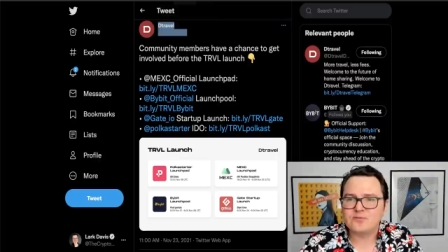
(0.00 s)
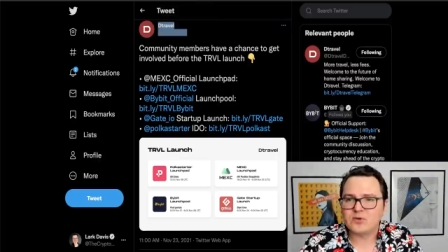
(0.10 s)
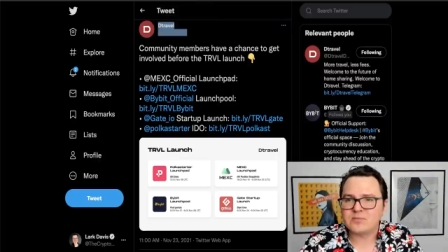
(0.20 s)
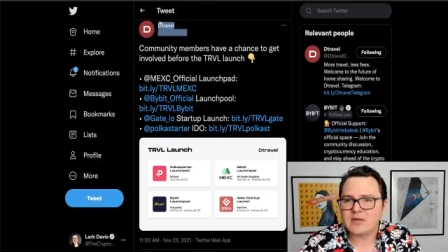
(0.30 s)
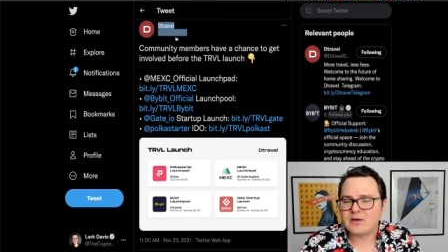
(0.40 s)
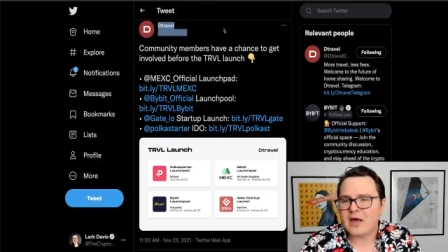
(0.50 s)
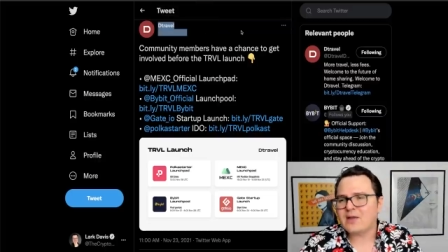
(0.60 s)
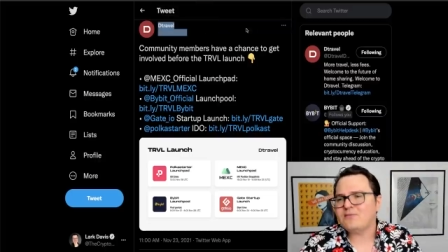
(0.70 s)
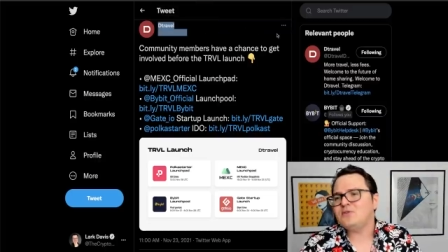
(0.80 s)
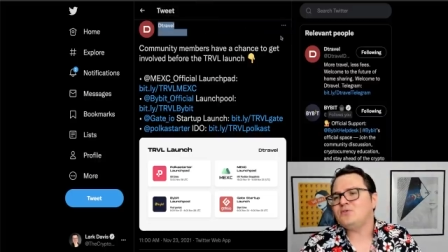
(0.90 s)
for them here. Now,
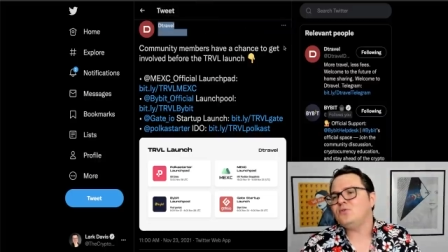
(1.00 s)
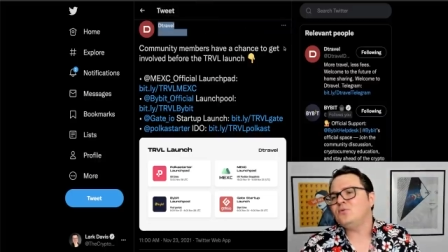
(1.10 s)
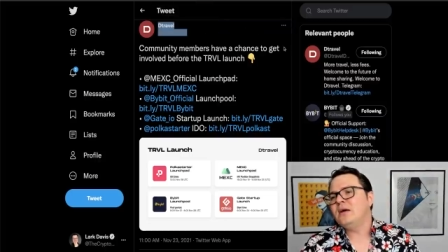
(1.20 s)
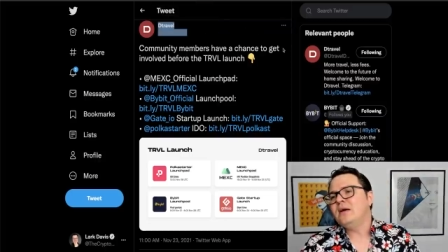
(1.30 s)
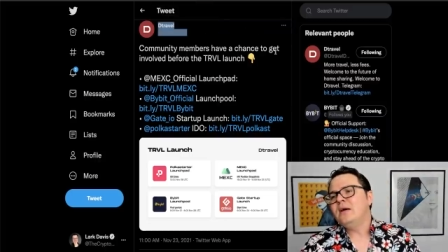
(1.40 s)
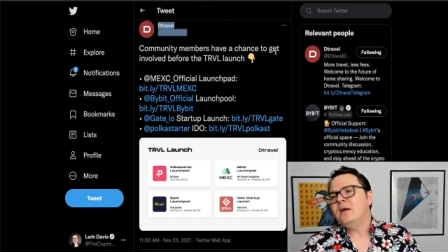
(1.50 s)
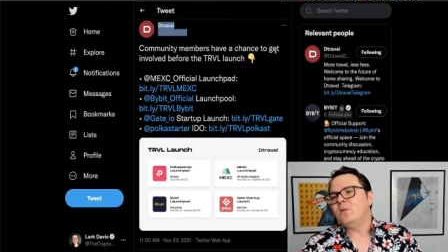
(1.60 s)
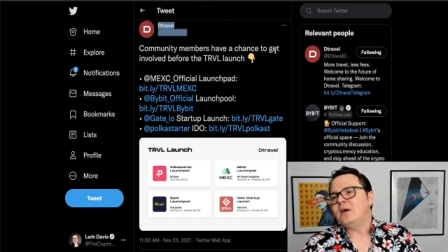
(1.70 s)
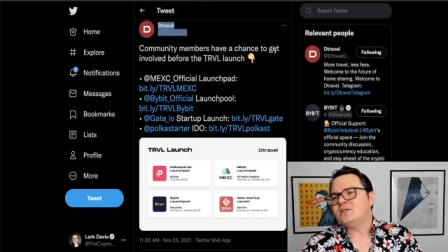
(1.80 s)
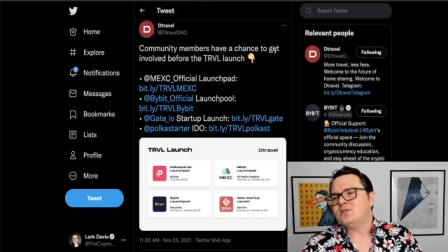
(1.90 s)
if you do
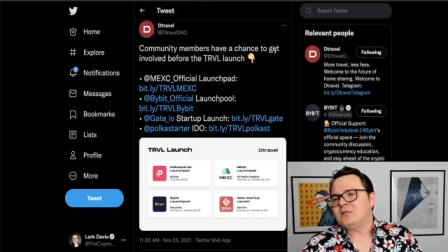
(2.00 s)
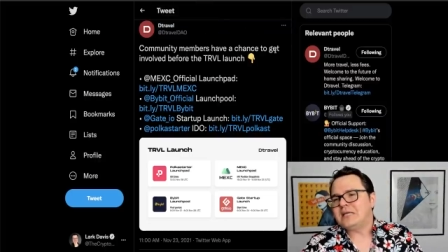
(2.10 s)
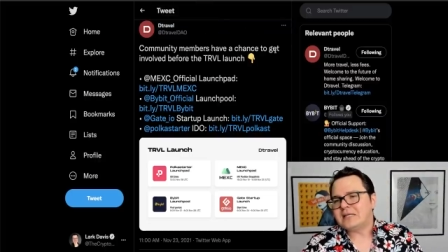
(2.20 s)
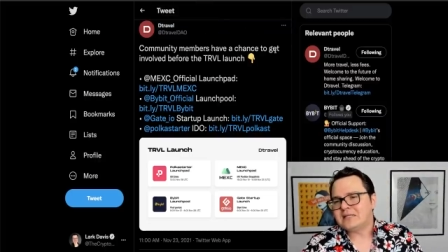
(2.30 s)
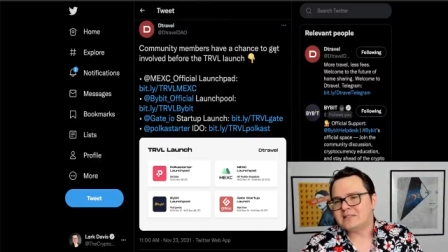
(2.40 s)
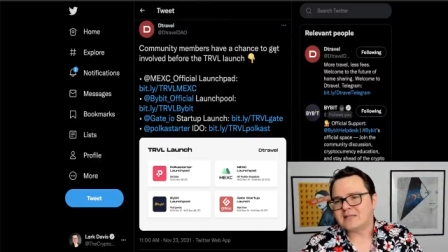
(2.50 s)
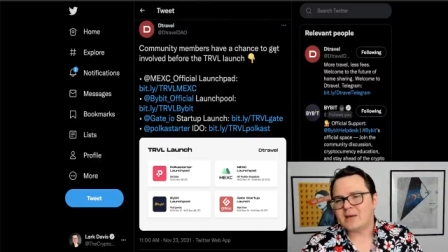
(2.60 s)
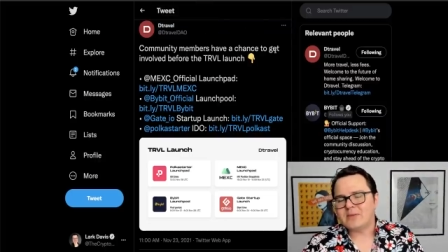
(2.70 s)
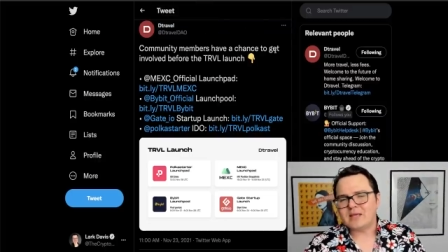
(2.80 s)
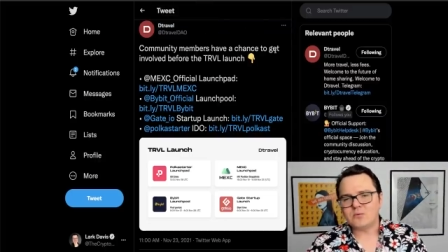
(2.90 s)
want to get
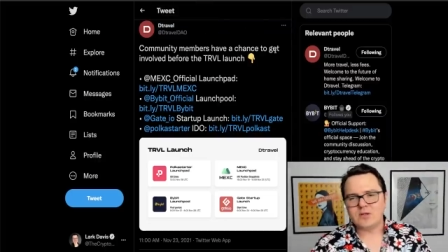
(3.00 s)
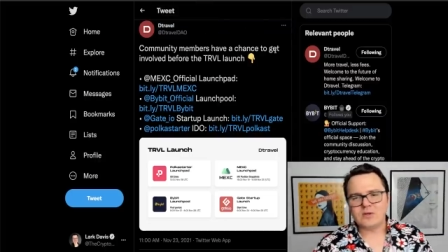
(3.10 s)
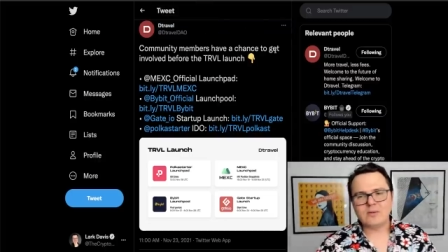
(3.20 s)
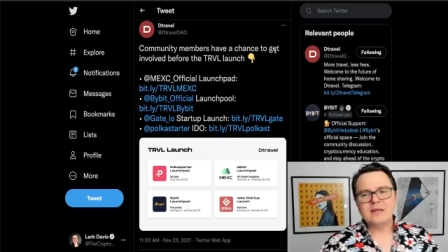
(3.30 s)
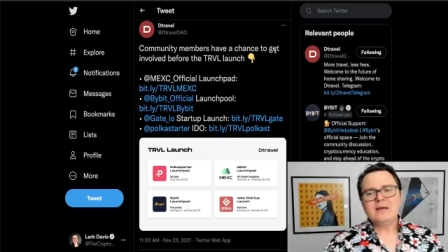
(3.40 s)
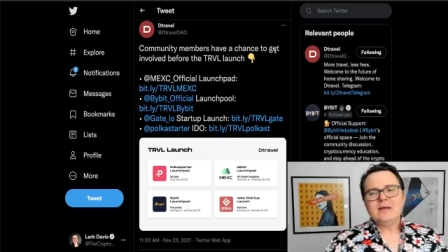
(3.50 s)
some, it will